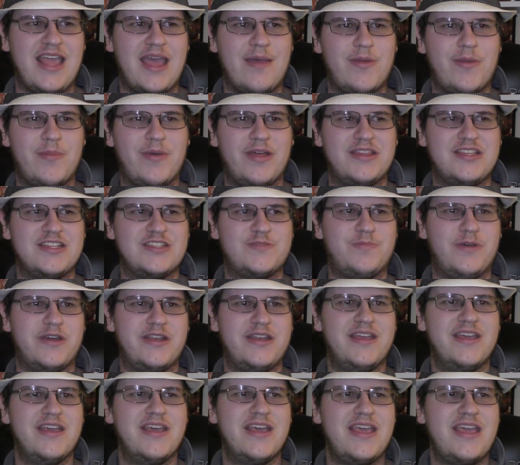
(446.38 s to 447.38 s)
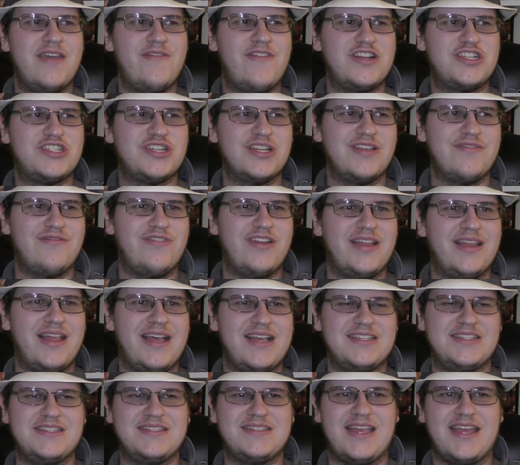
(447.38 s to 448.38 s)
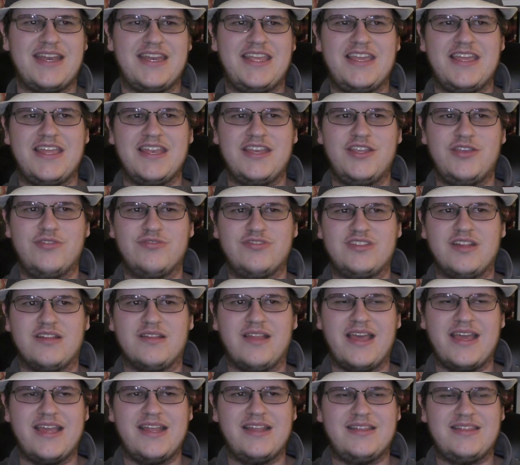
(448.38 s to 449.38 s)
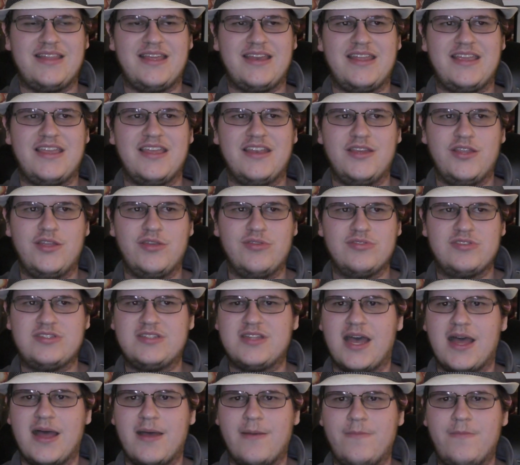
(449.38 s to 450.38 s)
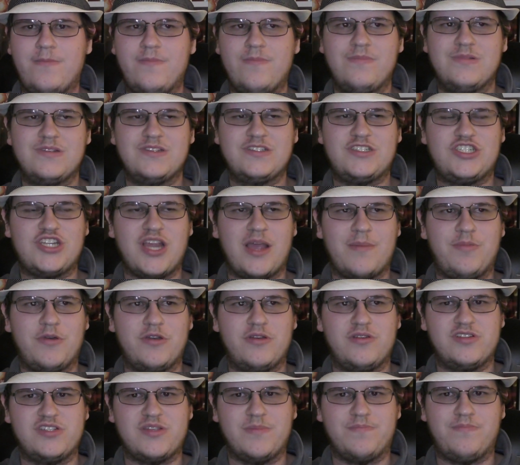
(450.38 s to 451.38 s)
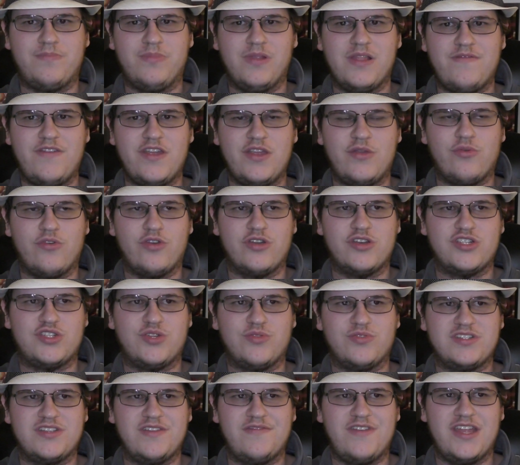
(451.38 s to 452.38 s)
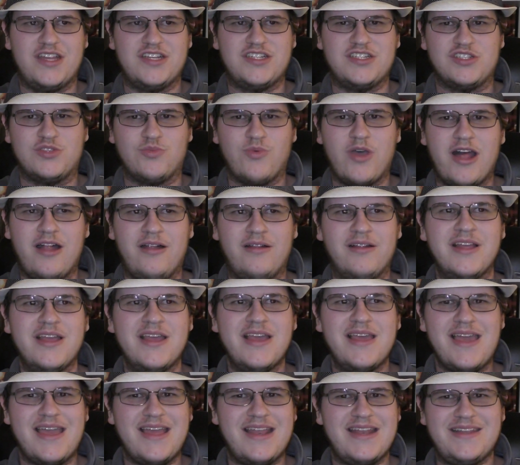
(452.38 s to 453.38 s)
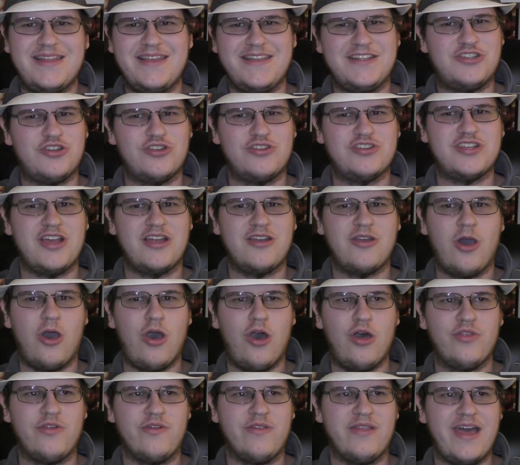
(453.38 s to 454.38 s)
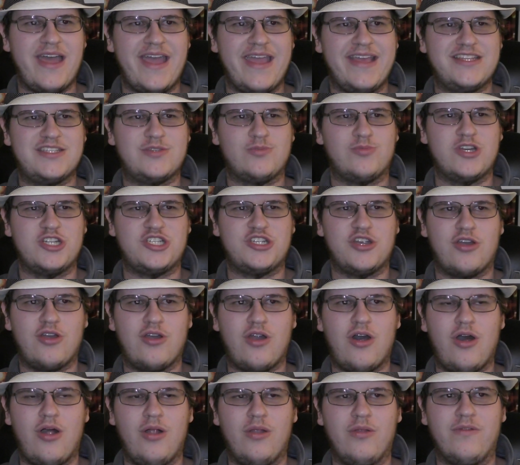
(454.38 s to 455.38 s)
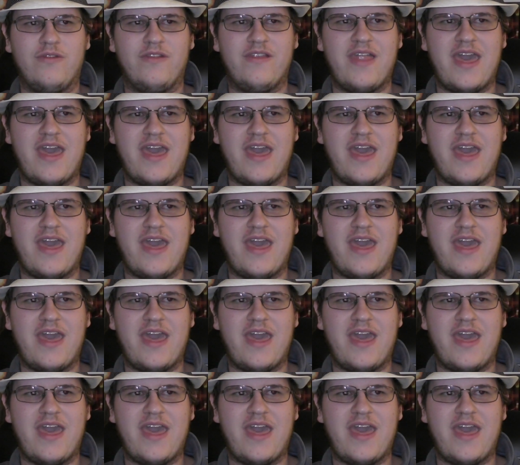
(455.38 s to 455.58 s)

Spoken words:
about this, but he eventually realizes that he can use the shop owner's living quarters to his advantage as well. And he turns on all the lights, which are all